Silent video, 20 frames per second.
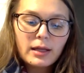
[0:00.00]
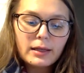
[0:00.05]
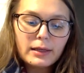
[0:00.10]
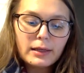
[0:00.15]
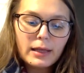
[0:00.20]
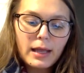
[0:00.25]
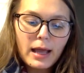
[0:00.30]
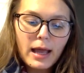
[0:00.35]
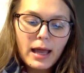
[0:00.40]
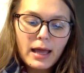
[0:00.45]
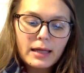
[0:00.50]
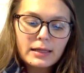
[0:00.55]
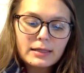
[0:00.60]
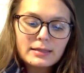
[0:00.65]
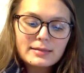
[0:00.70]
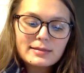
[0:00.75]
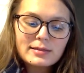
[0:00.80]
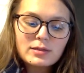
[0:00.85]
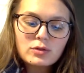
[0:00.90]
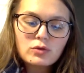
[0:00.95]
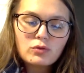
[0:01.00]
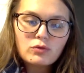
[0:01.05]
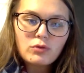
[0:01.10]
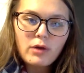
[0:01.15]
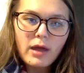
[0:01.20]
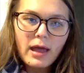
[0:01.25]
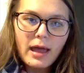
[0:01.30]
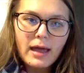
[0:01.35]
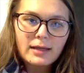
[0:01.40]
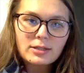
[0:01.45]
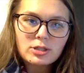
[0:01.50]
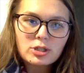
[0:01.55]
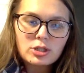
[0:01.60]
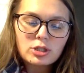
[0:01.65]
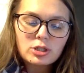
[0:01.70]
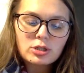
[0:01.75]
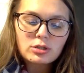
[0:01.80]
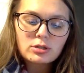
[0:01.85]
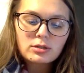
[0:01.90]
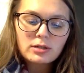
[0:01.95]
Not a
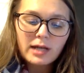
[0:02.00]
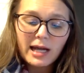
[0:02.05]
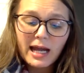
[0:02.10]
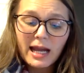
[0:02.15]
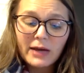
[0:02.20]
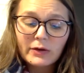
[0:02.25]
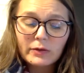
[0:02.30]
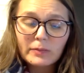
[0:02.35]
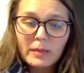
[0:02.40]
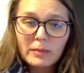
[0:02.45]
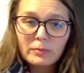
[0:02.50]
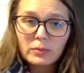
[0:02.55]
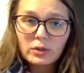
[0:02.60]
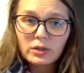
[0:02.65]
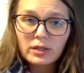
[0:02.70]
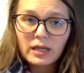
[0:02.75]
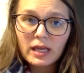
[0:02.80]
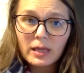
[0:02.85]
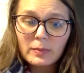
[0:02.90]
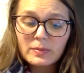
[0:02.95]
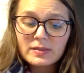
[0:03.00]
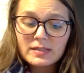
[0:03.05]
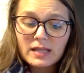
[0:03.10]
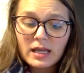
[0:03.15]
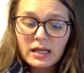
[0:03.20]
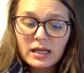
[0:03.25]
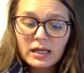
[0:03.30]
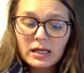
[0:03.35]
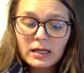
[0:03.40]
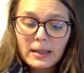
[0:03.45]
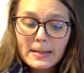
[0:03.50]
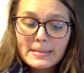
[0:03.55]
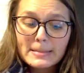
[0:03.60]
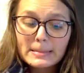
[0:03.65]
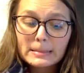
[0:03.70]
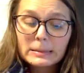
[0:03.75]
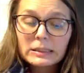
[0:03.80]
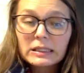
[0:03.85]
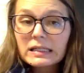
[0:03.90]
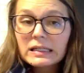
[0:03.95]
scratch, I remember Gabe saying.
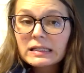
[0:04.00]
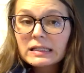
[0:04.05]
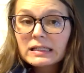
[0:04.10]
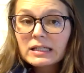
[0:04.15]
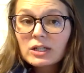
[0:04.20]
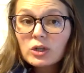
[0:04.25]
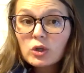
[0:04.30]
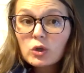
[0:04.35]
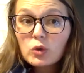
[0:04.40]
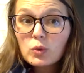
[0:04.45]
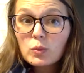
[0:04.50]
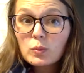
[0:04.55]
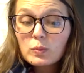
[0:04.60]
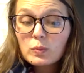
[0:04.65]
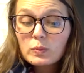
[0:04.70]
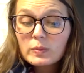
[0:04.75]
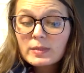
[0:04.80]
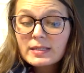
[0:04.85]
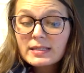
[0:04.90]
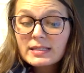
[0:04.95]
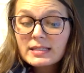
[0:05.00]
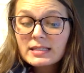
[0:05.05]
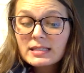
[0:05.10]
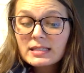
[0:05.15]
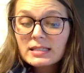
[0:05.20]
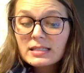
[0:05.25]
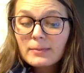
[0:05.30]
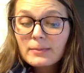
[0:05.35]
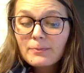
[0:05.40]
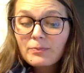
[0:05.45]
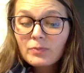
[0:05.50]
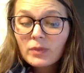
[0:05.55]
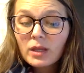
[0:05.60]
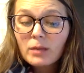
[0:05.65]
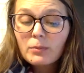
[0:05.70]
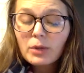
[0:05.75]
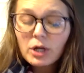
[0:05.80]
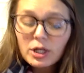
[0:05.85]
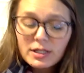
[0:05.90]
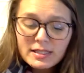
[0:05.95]
Oops.
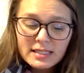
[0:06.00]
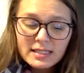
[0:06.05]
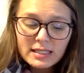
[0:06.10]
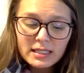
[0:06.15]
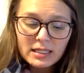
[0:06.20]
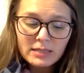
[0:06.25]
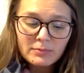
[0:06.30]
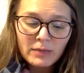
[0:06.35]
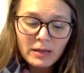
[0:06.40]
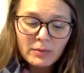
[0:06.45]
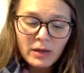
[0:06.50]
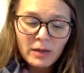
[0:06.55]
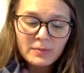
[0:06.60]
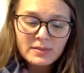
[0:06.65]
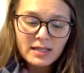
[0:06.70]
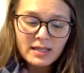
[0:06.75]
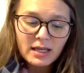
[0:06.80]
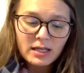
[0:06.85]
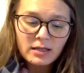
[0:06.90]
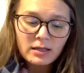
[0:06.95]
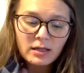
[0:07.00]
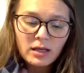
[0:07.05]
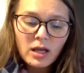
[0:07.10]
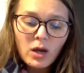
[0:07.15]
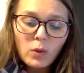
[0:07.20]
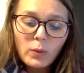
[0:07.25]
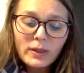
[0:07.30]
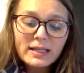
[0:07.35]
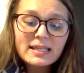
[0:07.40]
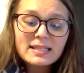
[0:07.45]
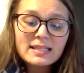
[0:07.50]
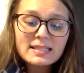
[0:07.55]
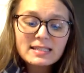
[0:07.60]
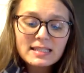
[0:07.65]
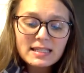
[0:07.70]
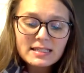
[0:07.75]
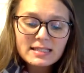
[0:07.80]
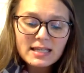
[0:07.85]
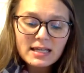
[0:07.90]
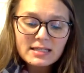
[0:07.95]
Percy, my mom said. When he
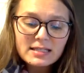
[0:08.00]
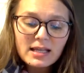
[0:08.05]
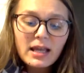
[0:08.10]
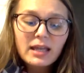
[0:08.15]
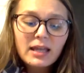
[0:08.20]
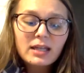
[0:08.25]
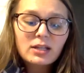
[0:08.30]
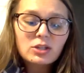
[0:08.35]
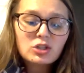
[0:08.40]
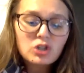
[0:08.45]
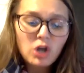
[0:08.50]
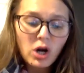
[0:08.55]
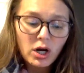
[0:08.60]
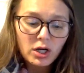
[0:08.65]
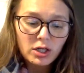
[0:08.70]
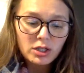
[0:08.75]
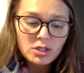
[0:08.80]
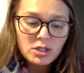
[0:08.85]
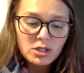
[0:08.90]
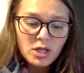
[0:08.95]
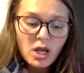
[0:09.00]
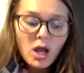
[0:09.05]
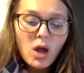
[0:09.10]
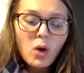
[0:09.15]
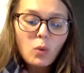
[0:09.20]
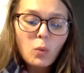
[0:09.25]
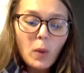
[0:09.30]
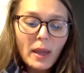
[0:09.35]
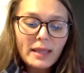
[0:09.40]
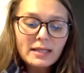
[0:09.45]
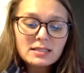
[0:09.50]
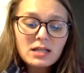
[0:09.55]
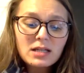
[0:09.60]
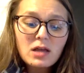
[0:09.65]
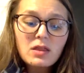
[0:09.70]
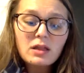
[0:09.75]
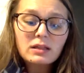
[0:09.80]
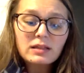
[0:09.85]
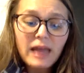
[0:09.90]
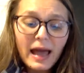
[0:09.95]
sees us, he'll charge. Wait until
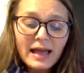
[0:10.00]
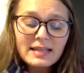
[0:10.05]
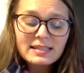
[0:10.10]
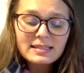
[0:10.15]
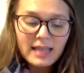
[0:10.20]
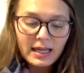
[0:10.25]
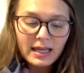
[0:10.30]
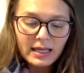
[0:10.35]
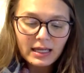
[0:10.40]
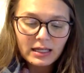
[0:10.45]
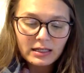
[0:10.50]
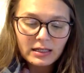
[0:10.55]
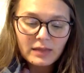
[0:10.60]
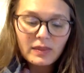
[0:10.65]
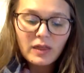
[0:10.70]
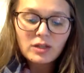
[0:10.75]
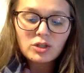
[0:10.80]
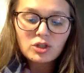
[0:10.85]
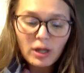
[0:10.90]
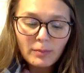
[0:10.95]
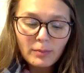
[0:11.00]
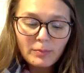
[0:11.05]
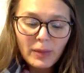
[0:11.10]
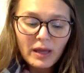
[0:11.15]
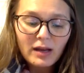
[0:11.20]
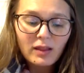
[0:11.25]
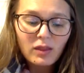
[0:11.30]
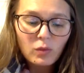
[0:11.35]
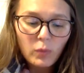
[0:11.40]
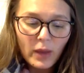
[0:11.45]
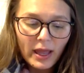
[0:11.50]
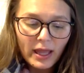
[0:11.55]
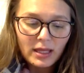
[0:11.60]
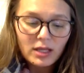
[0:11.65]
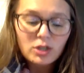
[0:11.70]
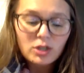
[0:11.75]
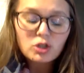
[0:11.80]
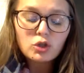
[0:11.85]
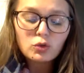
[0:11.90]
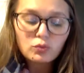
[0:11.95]
the last second, then jump out of the
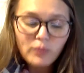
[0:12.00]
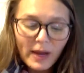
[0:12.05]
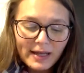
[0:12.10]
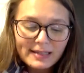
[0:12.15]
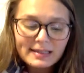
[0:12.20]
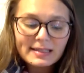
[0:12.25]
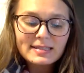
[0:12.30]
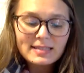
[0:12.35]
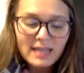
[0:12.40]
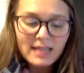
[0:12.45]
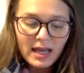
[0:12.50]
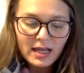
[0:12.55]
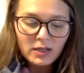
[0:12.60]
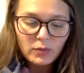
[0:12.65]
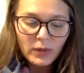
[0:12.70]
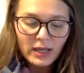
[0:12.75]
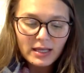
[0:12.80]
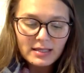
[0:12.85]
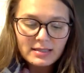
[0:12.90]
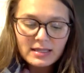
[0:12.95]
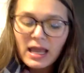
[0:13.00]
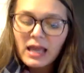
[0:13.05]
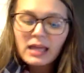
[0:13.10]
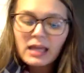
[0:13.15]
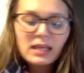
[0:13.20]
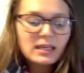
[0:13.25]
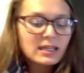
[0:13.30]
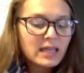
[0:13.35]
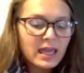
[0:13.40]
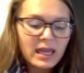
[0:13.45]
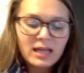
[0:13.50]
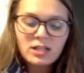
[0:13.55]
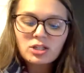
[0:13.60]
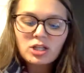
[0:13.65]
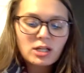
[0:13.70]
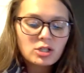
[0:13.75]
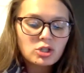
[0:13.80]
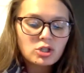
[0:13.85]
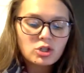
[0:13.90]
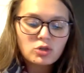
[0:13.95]
way, directly sideways. He can't
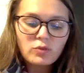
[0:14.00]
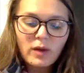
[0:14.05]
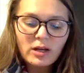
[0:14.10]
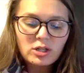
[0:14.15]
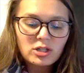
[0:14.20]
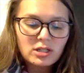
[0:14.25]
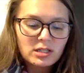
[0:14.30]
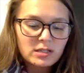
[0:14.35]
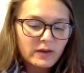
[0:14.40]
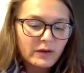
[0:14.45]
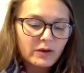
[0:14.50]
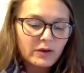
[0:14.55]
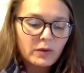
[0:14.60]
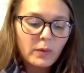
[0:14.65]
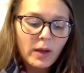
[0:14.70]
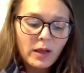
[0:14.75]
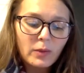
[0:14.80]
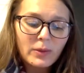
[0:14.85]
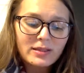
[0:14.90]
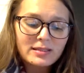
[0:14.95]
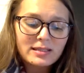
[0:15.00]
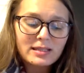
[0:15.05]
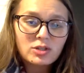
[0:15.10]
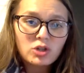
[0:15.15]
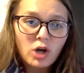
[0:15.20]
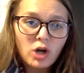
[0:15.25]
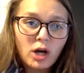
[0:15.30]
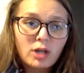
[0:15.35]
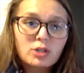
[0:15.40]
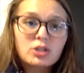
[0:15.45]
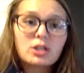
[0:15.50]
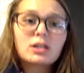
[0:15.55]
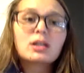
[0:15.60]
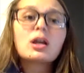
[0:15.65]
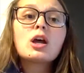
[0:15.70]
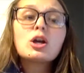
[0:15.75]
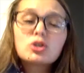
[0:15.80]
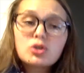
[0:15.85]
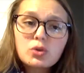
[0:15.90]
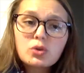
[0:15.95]
change directions very well once he's charging.
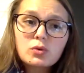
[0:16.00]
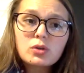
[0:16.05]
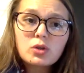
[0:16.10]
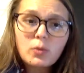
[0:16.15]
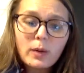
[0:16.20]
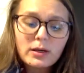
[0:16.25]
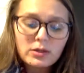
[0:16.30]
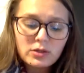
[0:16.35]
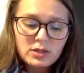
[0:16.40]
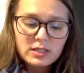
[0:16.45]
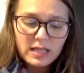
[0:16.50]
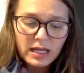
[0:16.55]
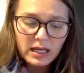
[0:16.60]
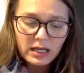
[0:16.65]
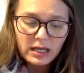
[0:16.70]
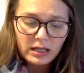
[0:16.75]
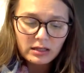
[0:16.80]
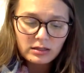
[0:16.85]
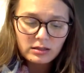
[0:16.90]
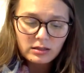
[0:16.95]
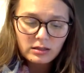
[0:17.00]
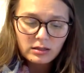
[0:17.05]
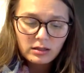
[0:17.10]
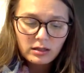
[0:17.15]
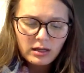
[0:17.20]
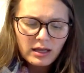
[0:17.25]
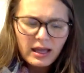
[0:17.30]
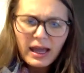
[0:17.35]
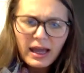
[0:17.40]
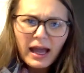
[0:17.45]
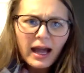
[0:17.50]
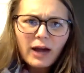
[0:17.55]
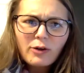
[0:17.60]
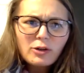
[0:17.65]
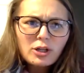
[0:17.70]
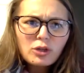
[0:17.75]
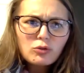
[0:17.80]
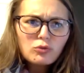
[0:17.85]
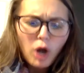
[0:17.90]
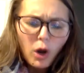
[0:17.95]
Do you understand? How do
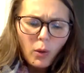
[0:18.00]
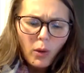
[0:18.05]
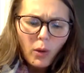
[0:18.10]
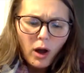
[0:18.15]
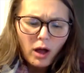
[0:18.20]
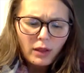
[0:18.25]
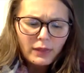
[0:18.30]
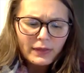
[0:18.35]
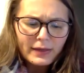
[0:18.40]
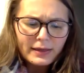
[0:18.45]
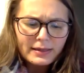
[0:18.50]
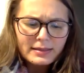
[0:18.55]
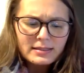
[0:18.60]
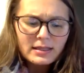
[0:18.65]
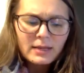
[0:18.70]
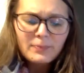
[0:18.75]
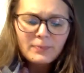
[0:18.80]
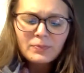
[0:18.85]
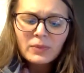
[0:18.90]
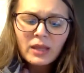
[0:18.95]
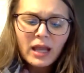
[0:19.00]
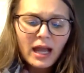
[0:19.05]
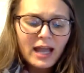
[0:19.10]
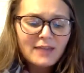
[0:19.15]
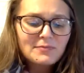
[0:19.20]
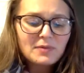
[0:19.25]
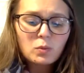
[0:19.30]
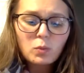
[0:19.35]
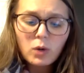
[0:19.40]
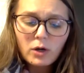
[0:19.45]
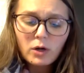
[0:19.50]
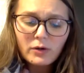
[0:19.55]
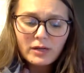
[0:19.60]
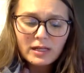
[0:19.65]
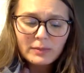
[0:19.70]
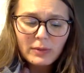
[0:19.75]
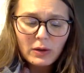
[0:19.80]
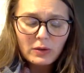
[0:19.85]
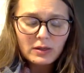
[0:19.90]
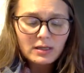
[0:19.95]
you know all this? I've been worried
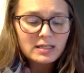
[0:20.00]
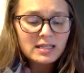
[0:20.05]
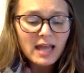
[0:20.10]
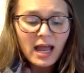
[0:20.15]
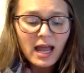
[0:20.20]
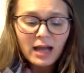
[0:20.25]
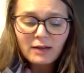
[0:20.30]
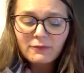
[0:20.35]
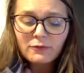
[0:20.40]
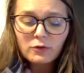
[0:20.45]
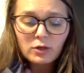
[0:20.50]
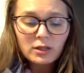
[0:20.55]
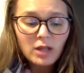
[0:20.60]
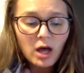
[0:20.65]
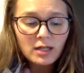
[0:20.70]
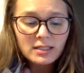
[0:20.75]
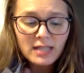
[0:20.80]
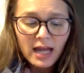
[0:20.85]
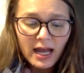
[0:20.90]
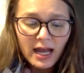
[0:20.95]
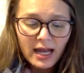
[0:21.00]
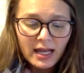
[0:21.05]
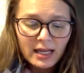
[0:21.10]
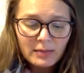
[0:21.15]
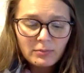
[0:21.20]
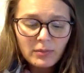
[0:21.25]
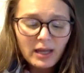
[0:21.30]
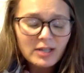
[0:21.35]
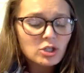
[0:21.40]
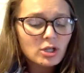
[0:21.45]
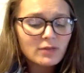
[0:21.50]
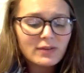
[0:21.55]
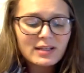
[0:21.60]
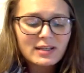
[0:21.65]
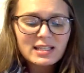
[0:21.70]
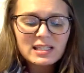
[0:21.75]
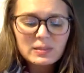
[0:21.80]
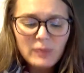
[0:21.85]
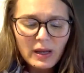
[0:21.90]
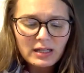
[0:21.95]
about an attack for a long time. I should have
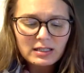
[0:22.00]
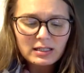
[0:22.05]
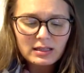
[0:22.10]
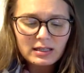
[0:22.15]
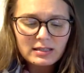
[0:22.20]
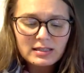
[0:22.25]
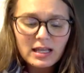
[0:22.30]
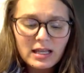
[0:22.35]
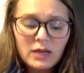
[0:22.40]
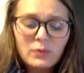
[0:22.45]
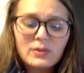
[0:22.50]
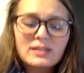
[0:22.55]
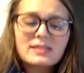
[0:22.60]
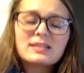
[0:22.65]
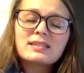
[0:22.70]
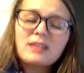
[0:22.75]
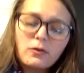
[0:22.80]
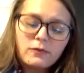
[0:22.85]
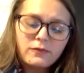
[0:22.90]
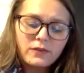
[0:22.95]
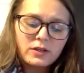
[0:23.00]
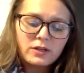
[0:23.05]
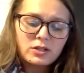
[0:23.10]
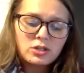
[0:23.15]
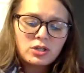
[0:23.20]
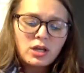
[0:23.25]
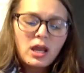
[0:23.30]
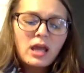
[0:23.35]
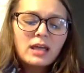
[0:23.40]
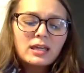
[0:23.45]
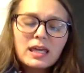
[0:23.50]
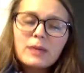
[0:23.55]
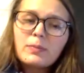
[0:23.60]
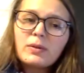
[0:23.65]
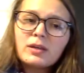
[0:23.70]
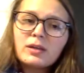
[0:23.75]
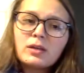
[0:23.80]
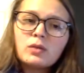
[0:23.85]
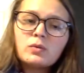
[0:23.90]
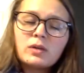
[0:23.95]
expected this. I was selfish,
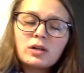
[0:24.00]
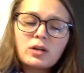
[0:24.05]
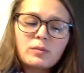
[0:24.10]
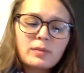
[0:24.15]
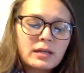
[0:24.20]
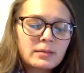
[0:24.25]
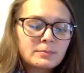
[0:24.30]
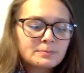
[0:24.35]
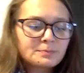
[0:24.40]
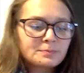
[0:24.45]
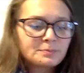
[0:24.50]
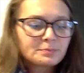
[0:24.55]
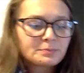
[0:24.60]
keeping you near me.